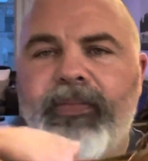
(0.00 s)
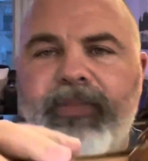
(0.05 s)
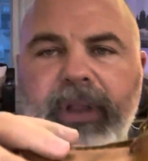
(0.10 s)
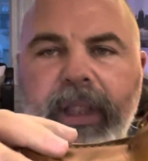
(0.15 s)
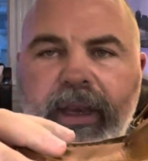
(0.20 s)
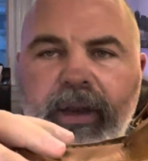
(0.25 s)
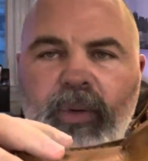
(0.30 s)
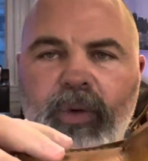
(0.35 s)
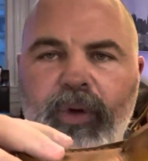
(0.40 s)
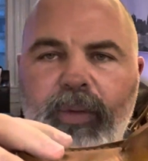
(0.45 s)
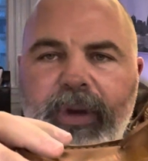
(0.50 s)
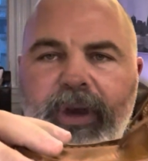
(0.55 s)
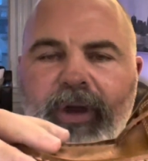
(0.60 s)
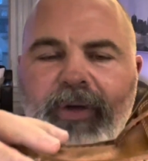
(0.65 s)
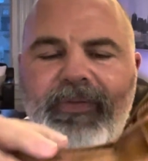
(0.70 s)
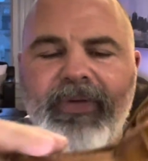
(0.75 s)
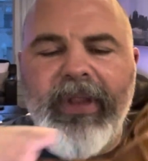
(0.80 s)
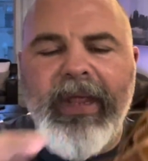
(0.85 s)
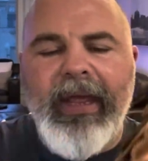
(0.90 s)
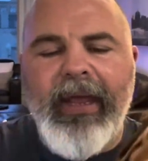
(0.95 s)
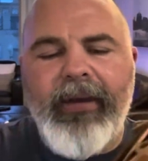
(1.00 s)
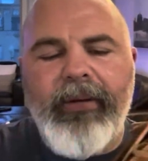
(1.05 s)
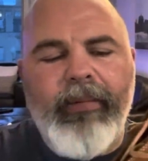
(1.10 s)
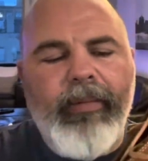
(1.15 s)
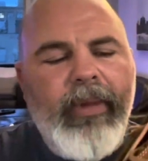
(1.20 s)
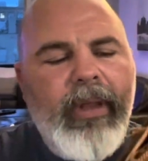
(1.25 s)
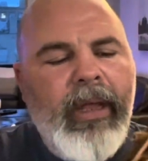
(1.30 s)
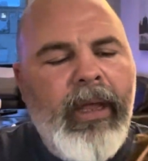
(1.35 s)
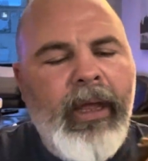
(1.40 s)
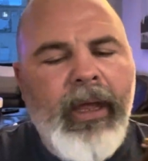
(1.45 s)
plenty of room in here for that.
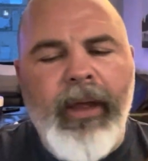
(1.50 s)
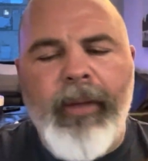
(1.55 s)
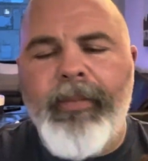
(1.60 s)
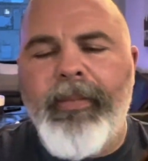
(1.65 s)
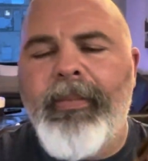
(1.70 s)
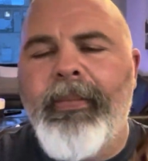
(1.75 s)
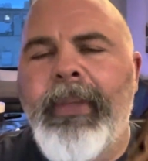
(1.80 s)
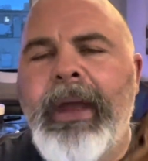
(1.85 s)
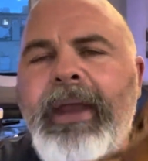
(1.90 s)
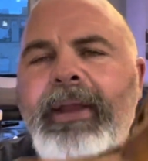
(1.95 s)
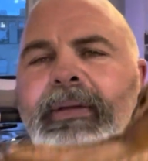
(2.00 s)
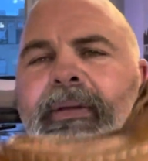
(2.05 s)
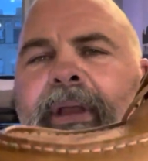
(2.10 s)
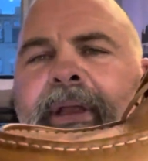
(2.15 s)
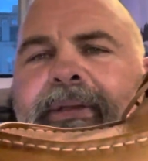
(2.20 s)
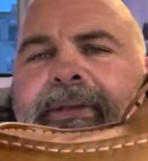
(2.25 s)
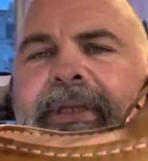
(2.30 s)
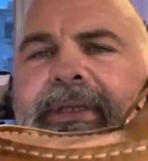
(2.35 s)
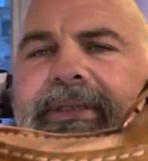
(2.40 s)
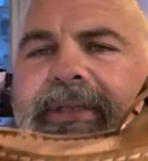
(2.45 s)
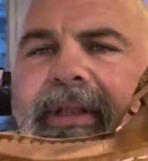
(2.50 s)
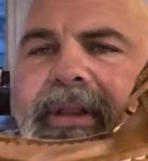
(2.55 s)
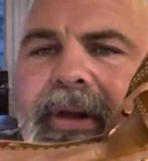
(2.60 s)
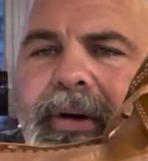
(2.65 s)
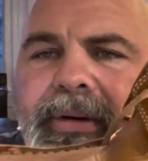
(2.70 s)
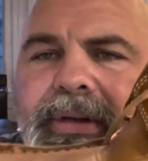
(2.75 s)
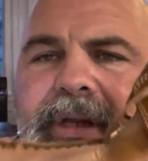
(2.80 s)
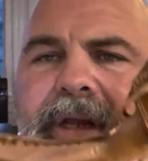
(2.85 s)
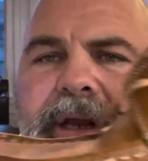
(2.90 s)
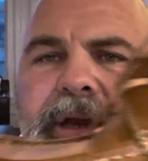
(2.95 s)
If this is a
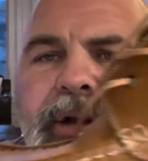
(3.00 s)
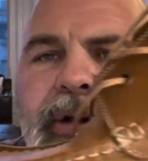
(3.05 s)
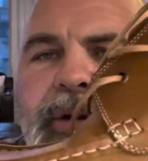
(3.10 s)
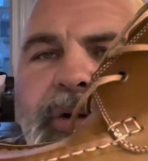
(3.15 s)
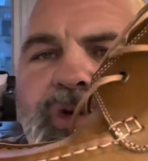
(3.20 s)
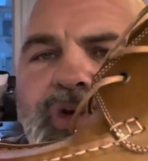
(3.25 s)
13